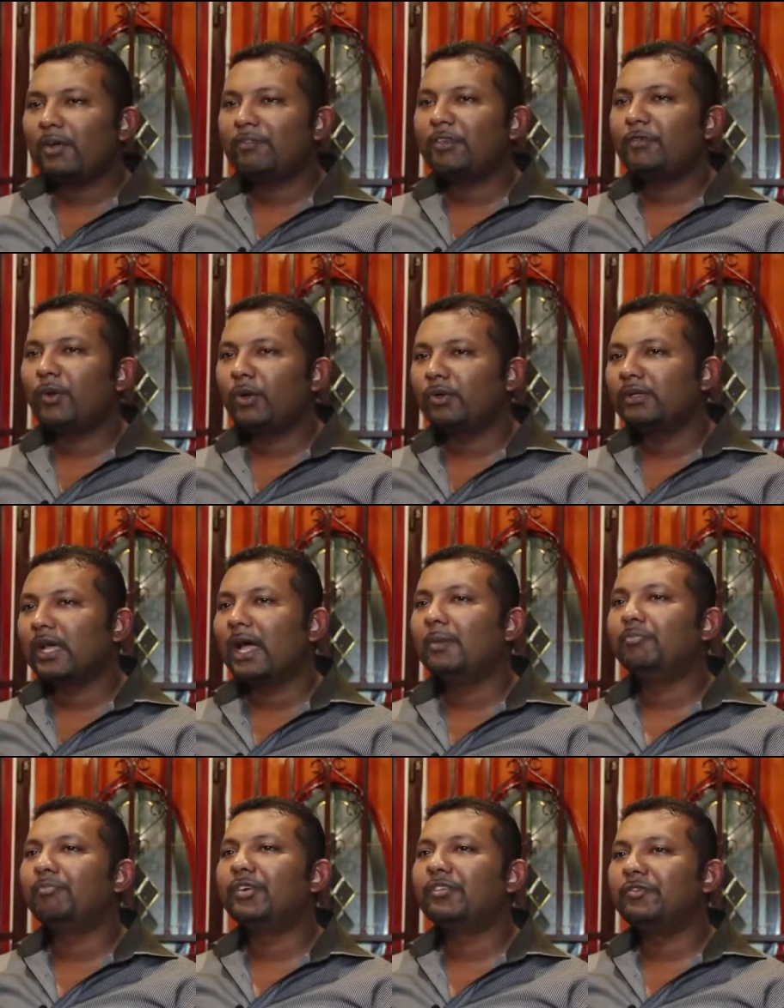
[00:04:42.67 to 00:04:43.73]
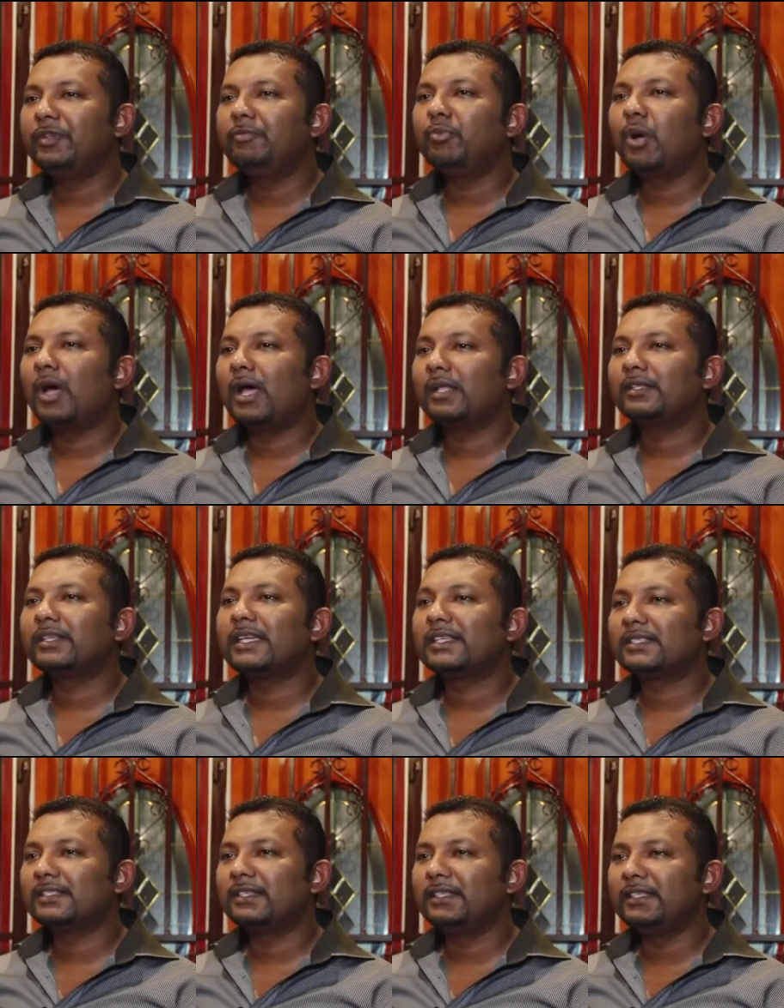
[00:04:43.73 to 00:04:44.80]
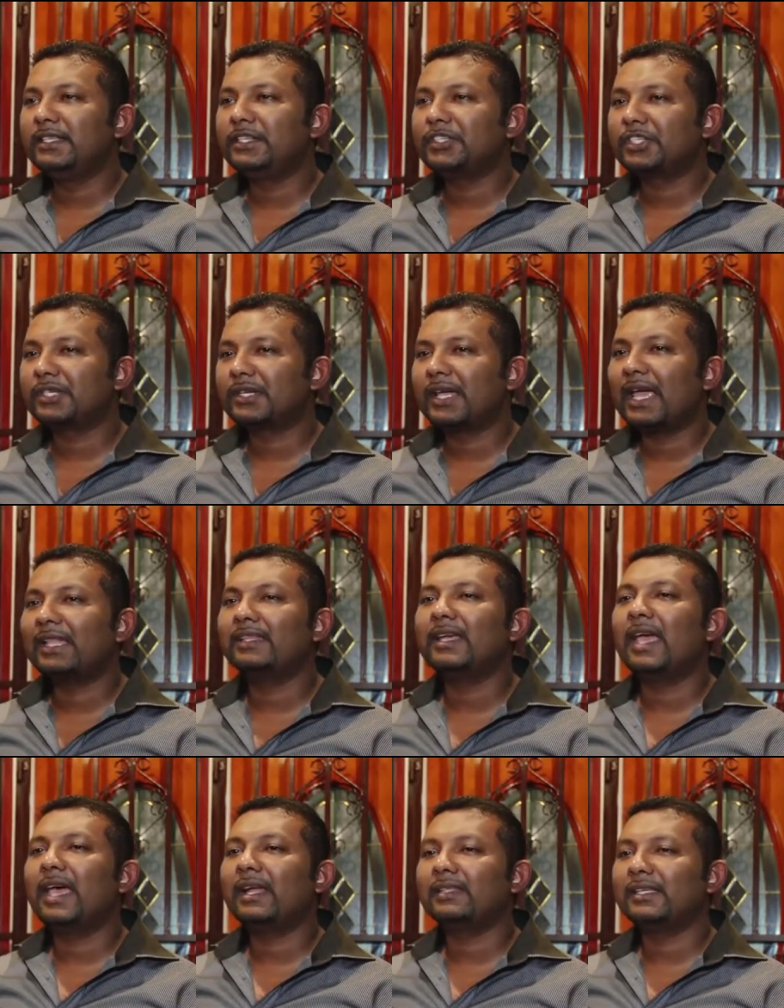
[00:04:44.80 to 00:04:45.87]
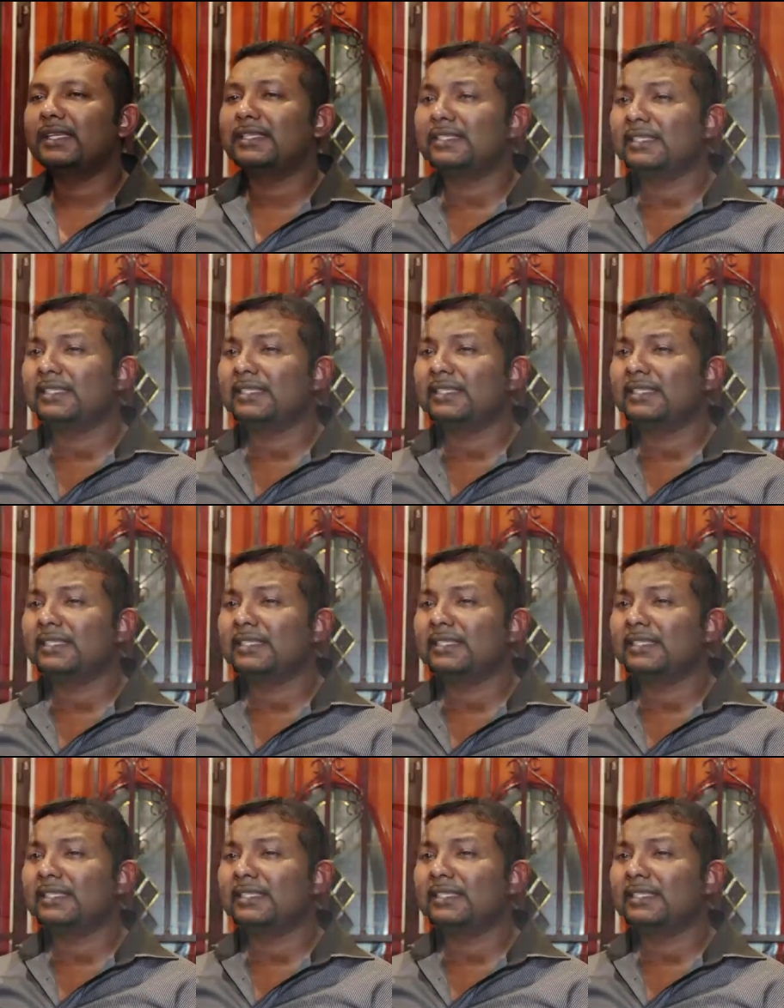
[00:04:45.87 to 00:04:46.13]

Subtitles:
everyone, I'm Parveen Mohan, history teacher at the R.D.